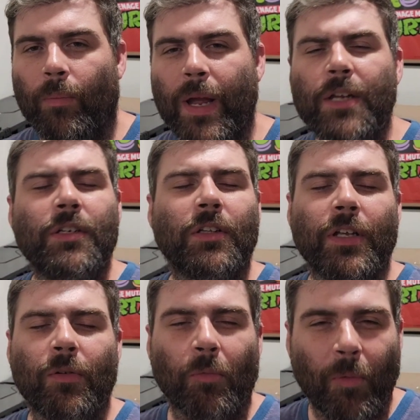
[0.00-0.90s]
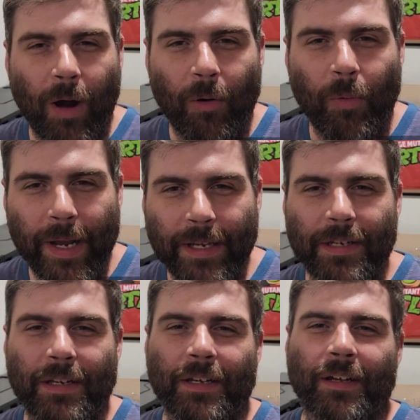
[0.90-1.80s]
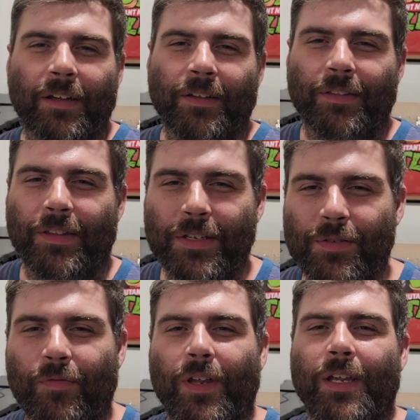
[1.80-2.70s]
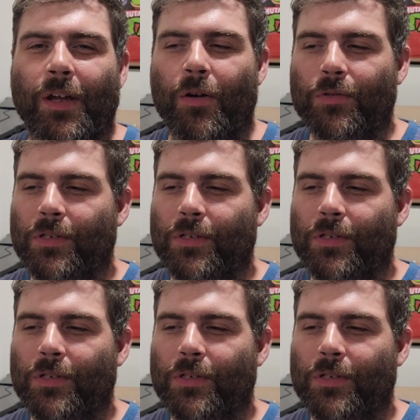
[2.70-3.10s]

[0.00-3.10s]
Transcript: patiently awaiting this video.